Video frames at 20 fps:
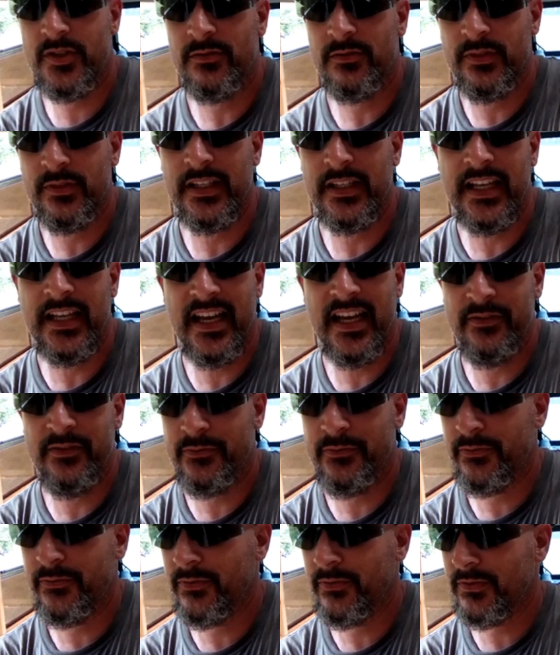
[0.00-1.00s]
to real
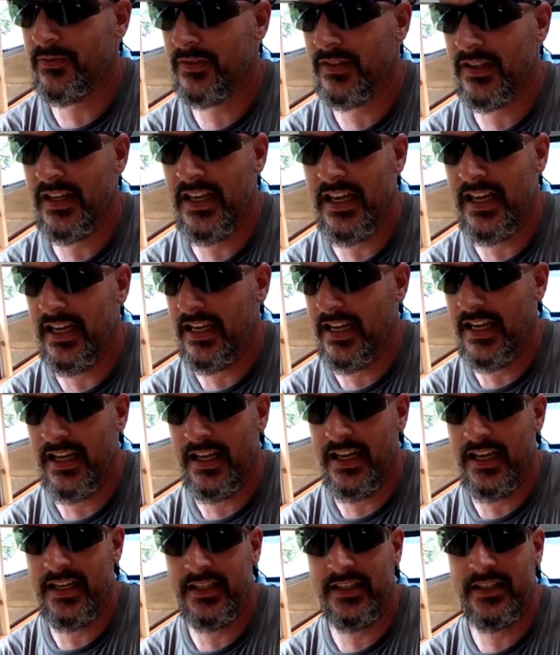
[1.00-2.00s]
life,
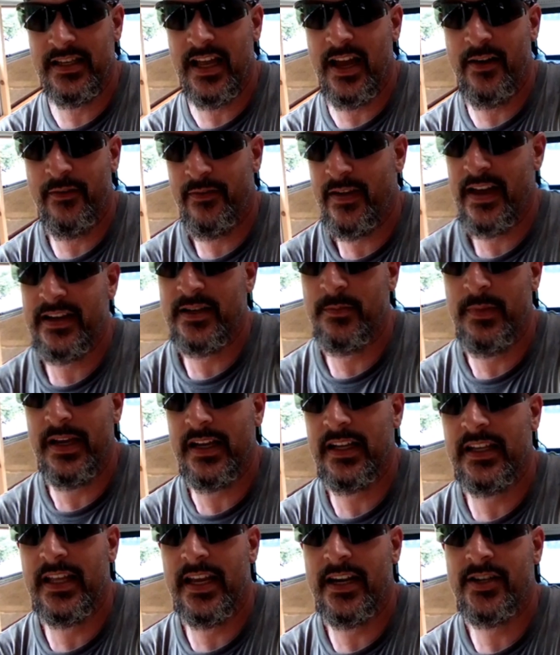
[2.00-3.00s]
I've had to
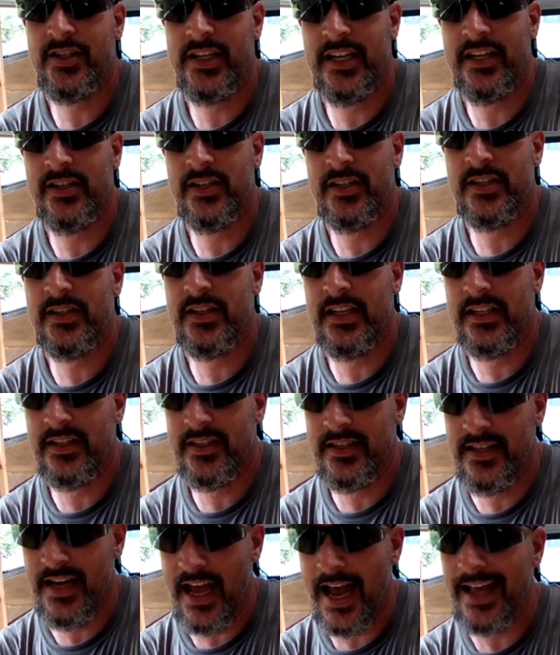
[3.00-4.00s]
make a lot of changes.
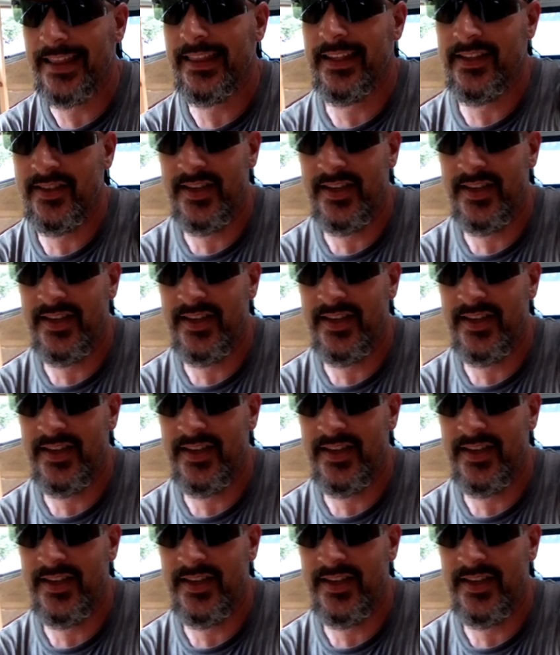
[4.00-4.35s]
It's not the